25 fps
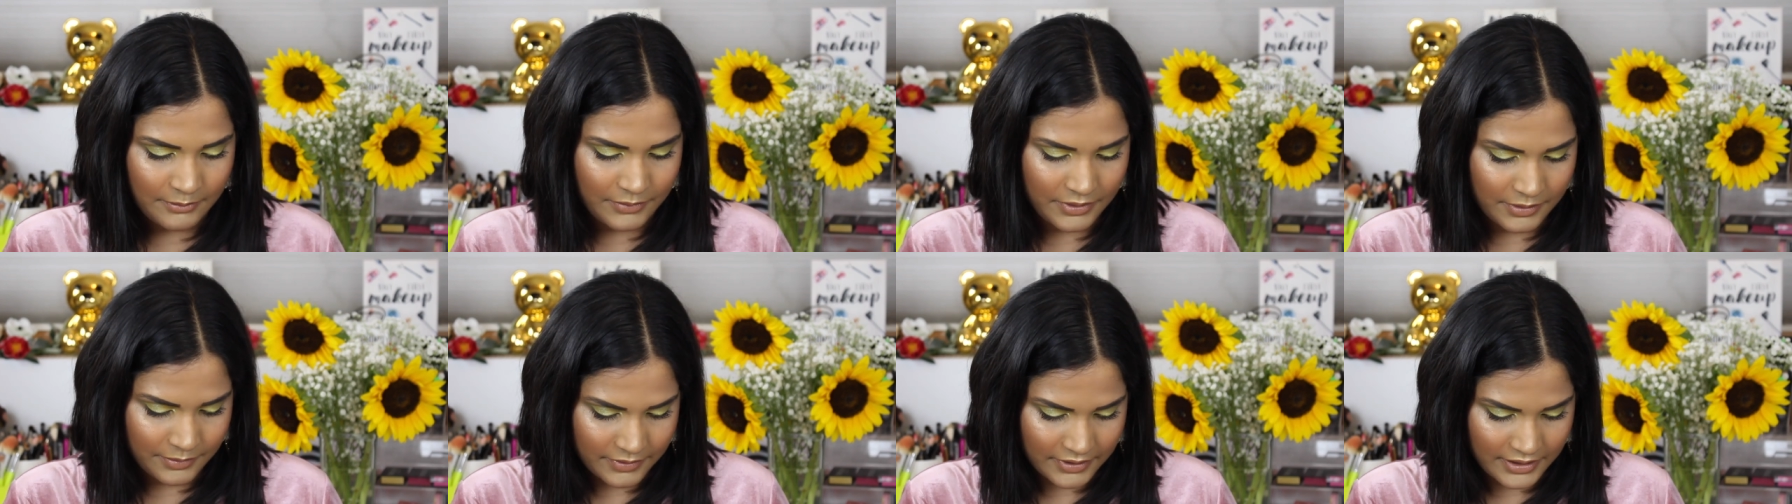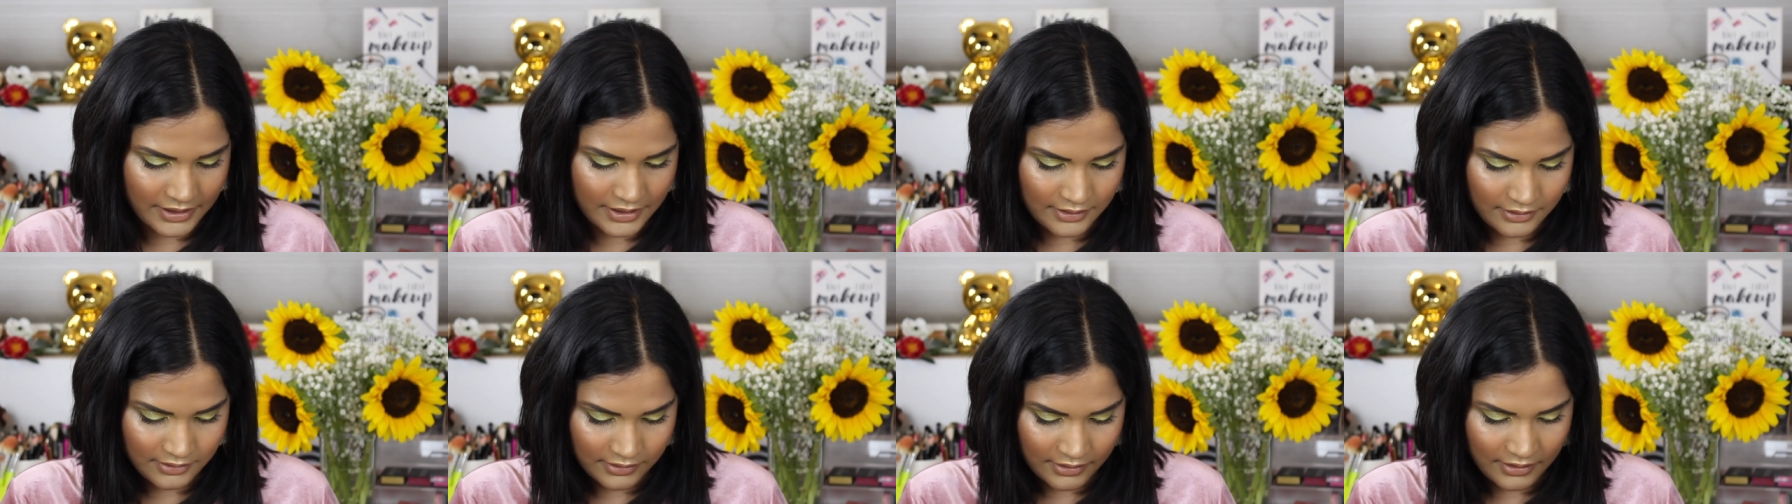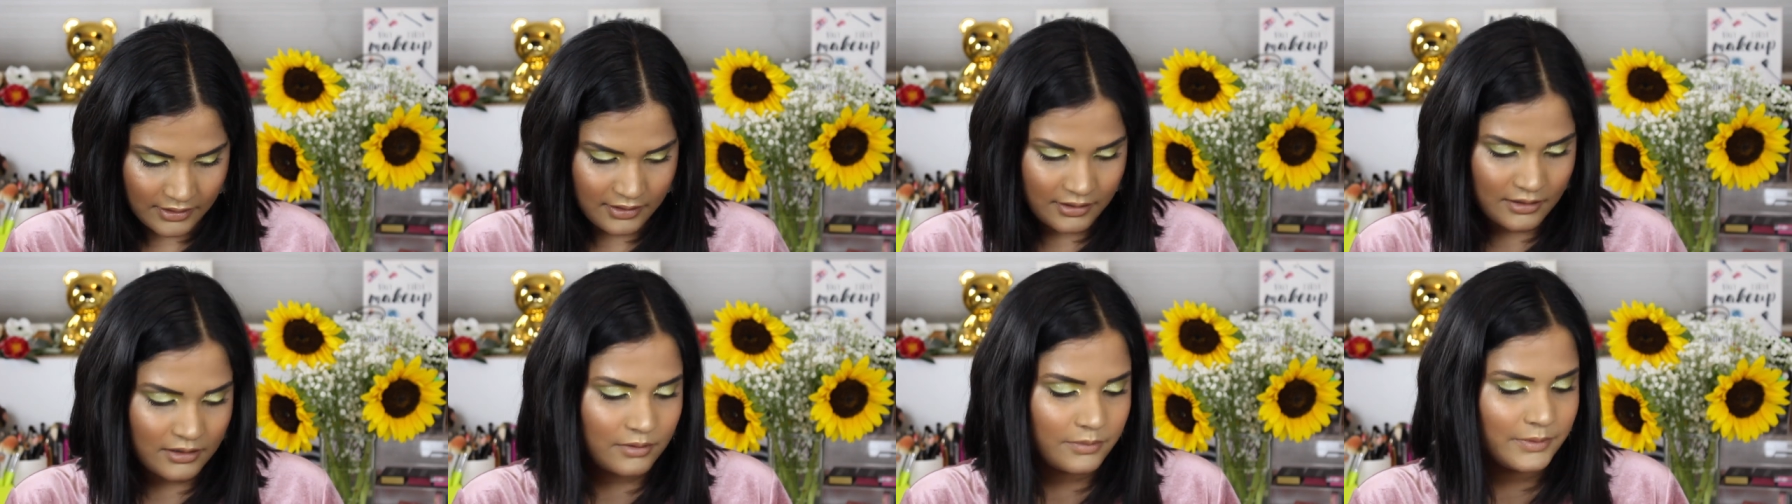people get a
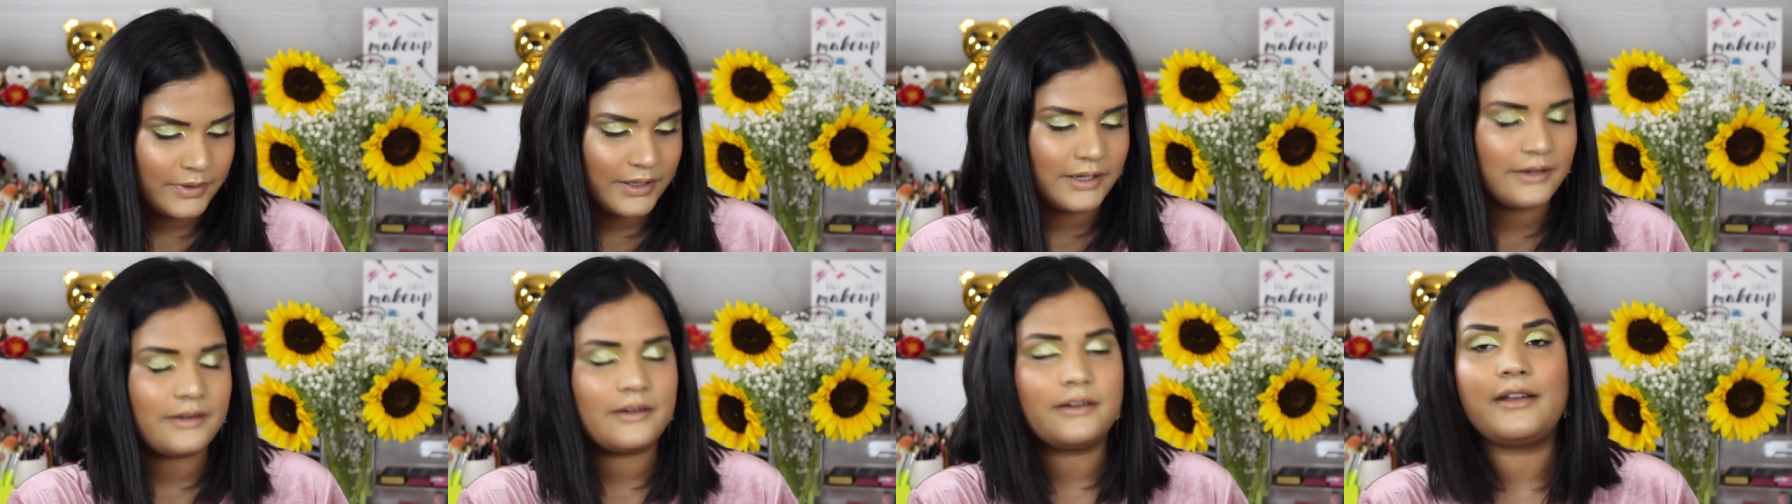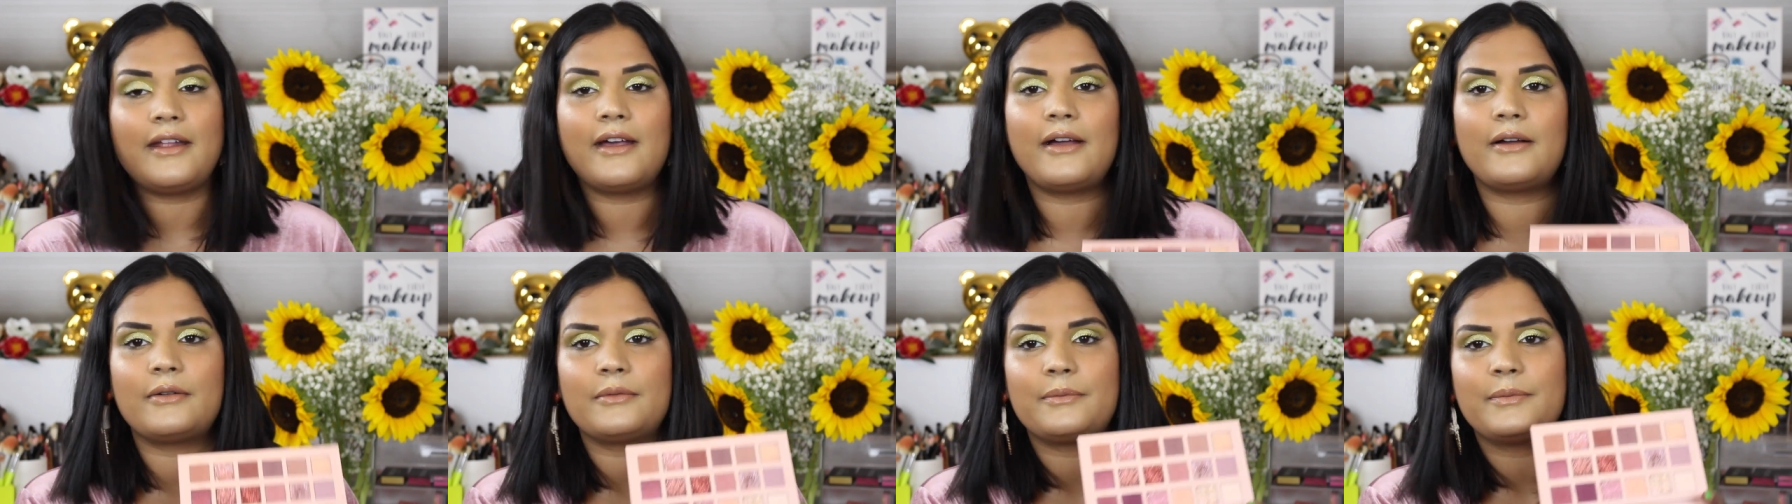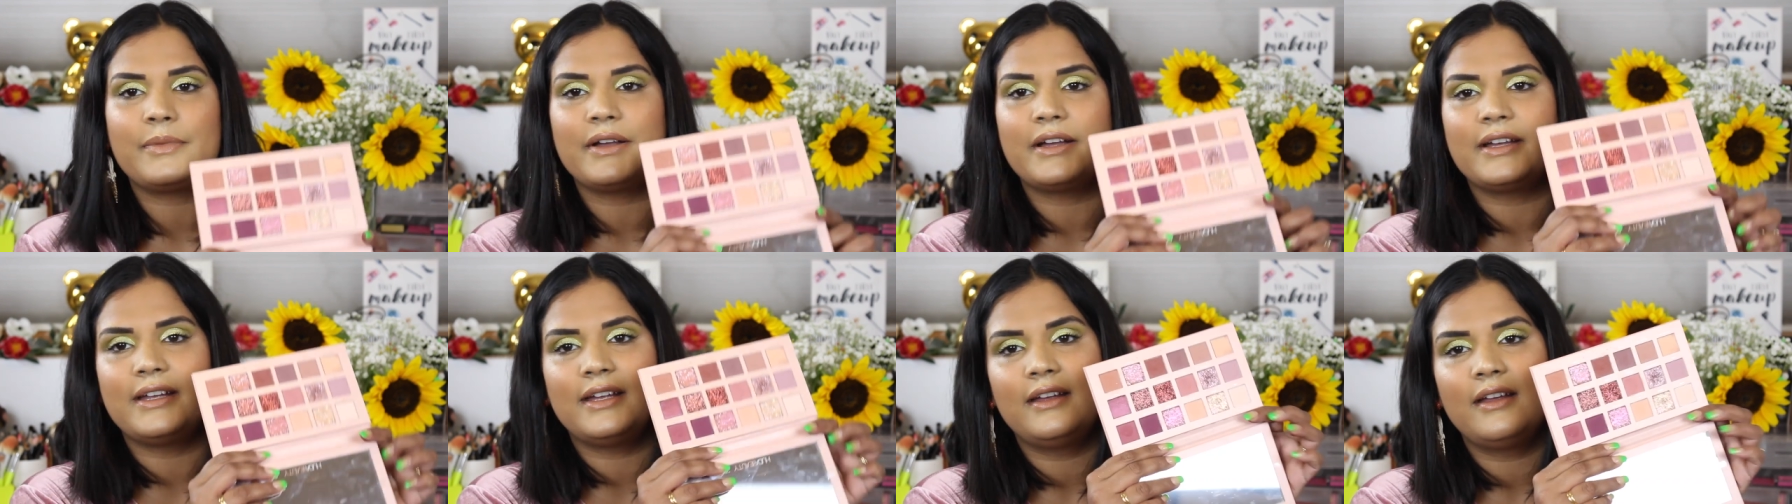little weirded out
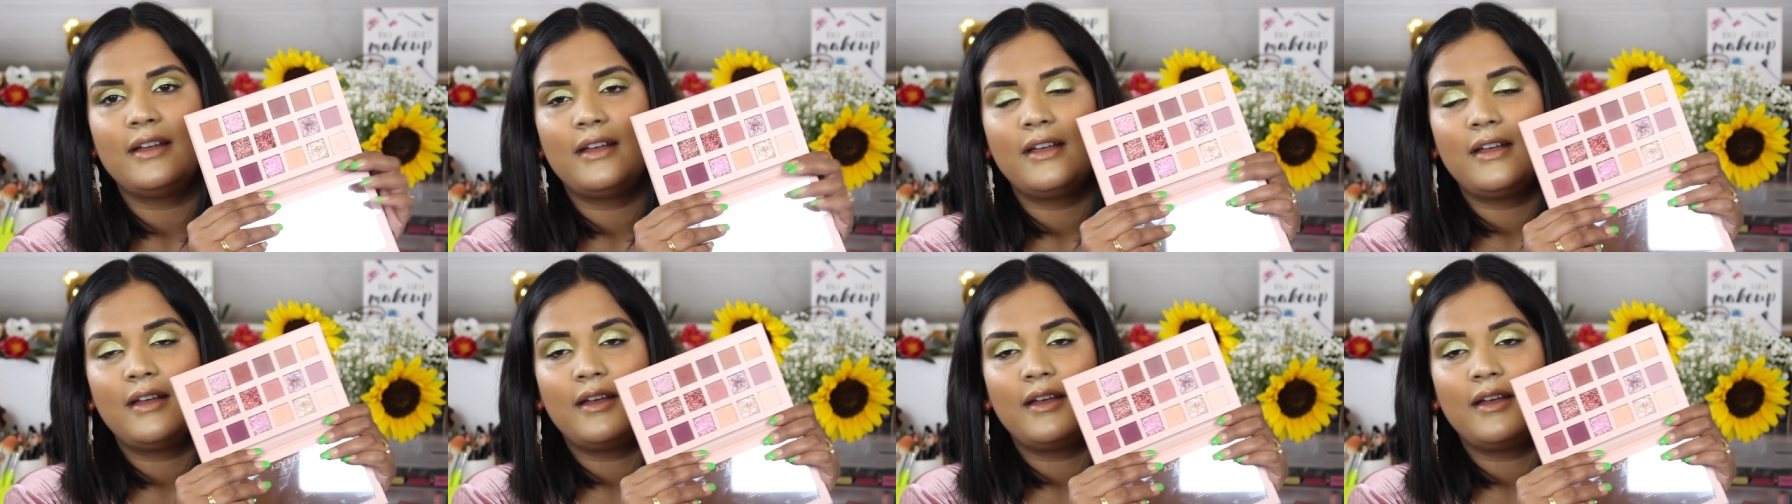by